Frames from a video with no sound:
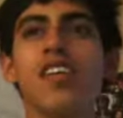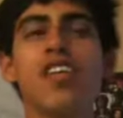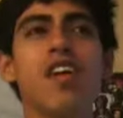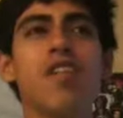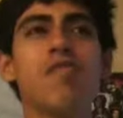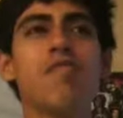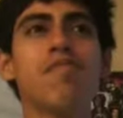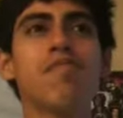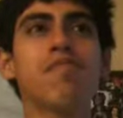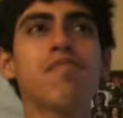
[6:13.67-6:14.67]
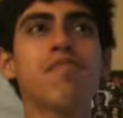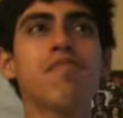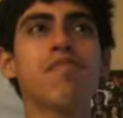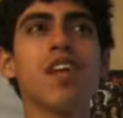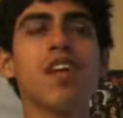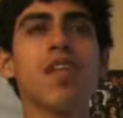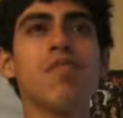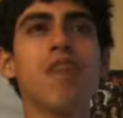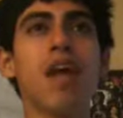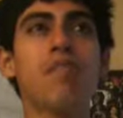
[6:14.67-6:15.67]
You know,
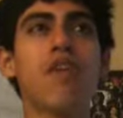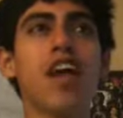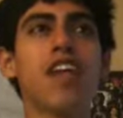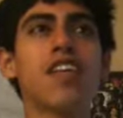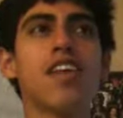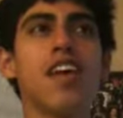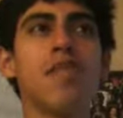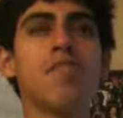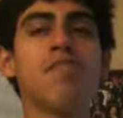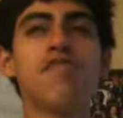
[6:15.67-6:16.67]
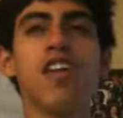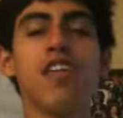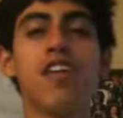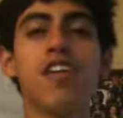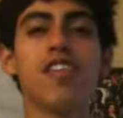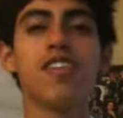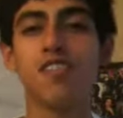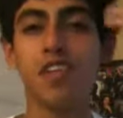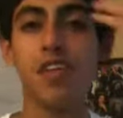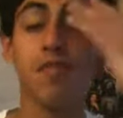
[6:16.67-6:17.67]
I prayed today very
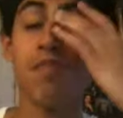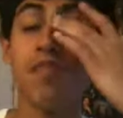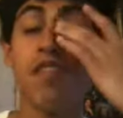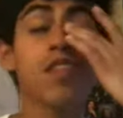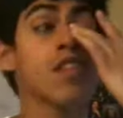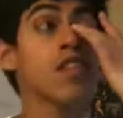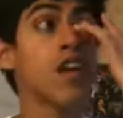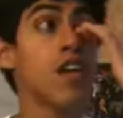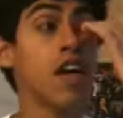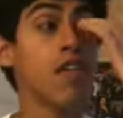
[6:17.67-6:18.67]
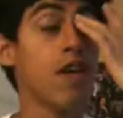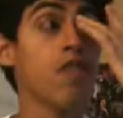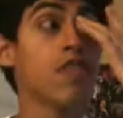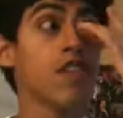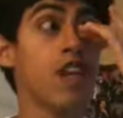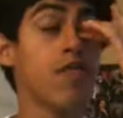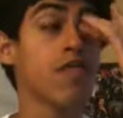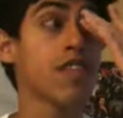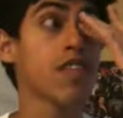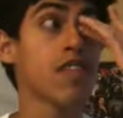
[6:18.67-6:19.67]
earnestly. I'm
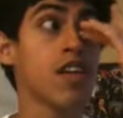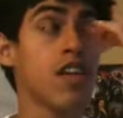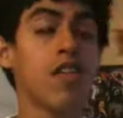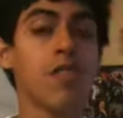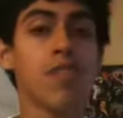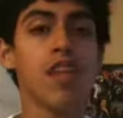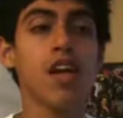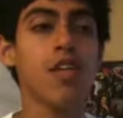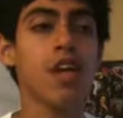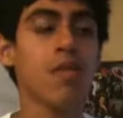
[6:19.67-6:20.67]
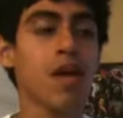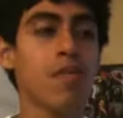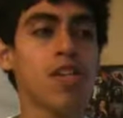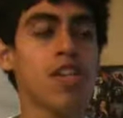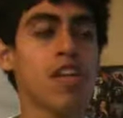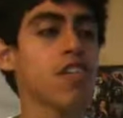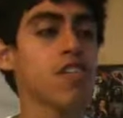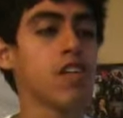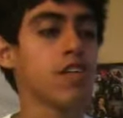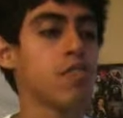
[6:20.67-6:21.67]
not
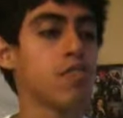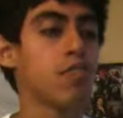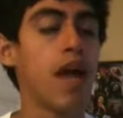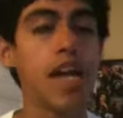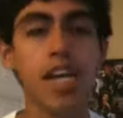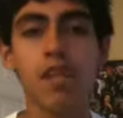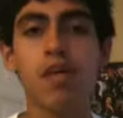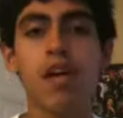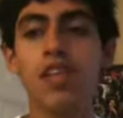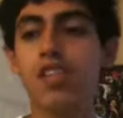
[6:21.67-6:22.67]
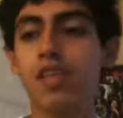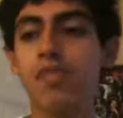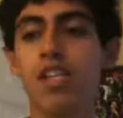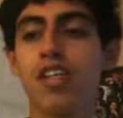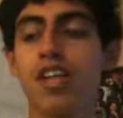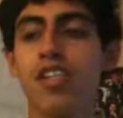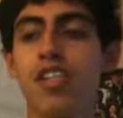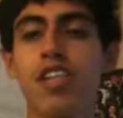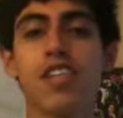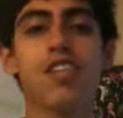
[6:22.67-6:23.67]
particularly bragging about this. I'm not trying to
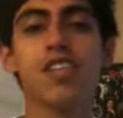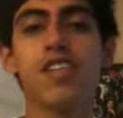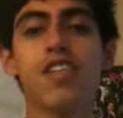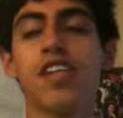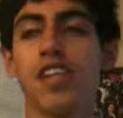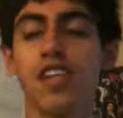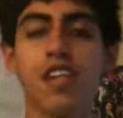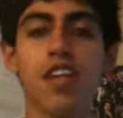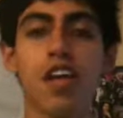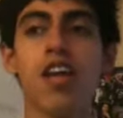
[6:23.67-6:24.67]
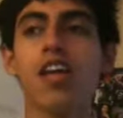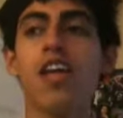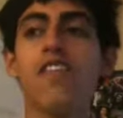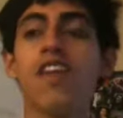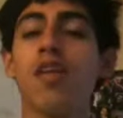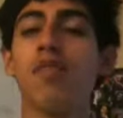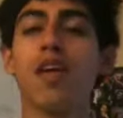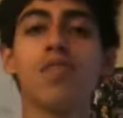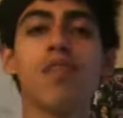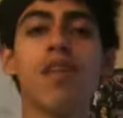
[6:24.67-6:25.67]
say this is even a good thing. Even our
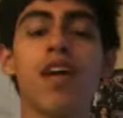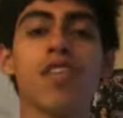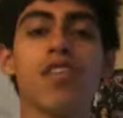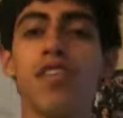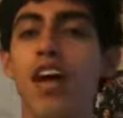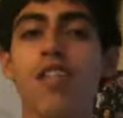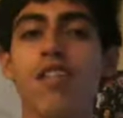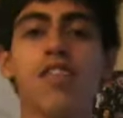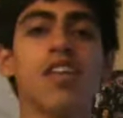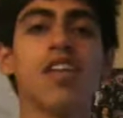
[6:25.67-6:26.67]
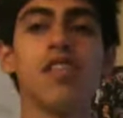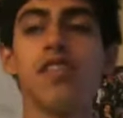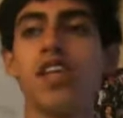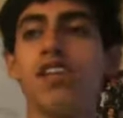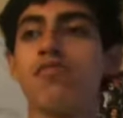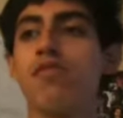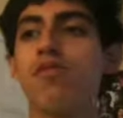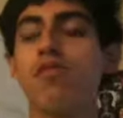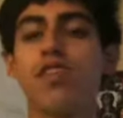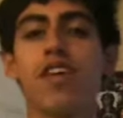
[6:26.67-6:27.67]
best prayers are not even good, you guys.
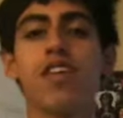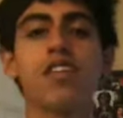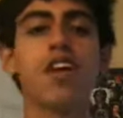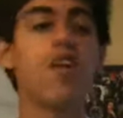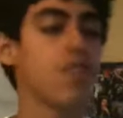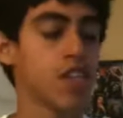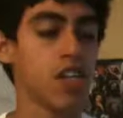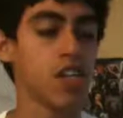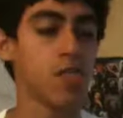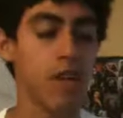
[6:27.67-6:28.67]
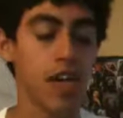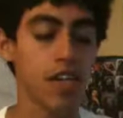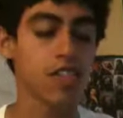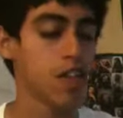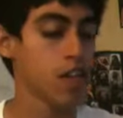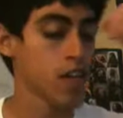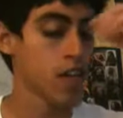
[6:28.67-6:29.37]
We're very selfish in our prayers, and